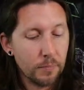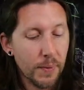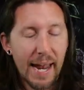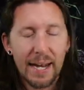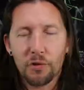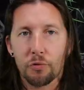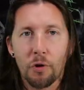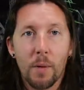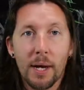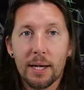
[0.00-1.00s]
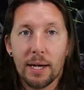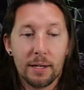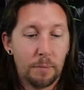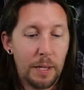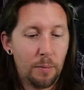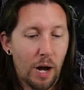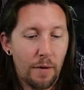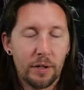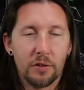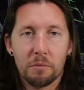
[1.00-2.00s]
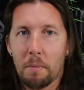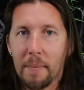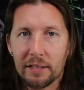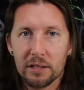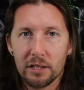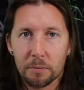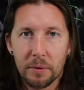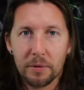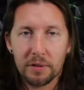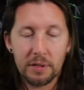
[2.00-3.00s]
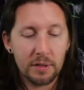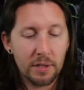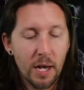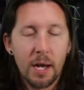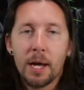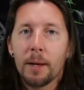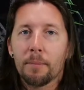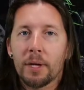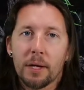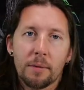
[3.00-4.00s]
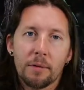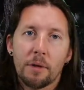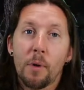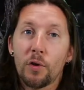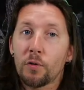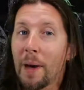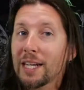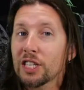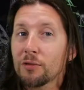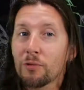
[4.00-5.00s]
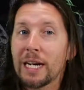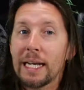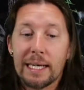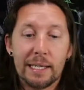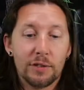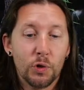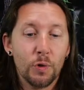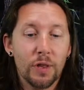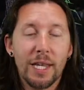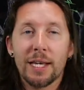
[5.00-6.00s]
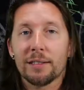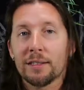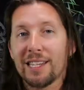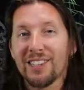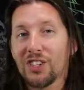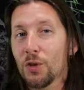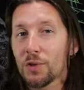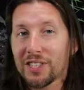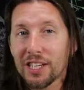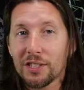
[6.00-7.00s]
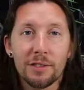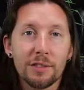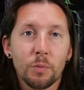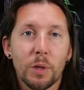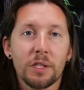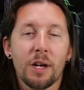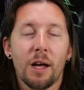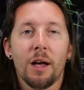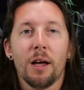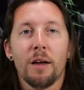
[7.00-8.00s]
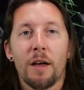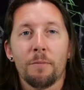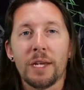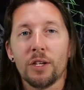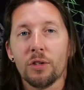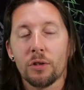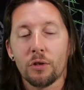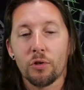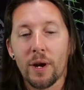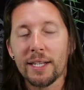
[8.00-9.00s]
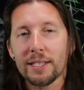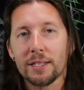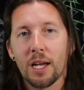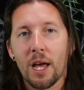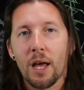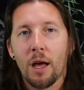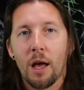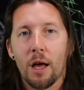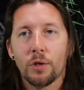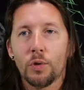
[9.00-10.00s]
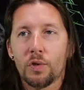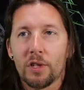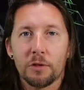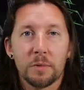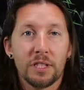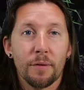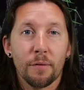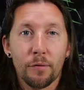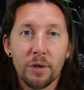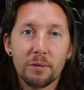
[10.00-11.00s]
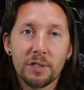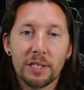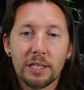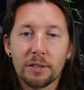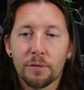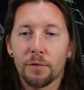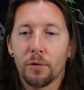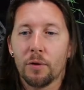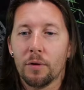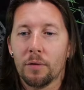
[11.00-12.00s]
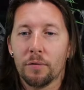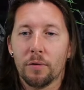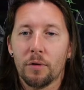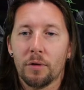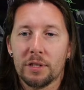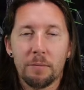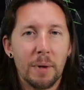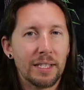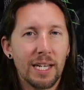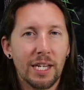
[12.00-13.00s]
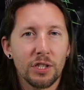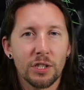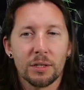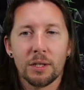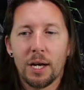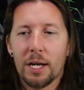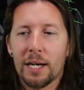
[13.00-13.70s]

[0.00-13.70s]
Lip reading: And it's growing and people are having some amazing experiences. But the most magic really is two things, is the internal sessions, which have been created using specific frequencies for deep meditation.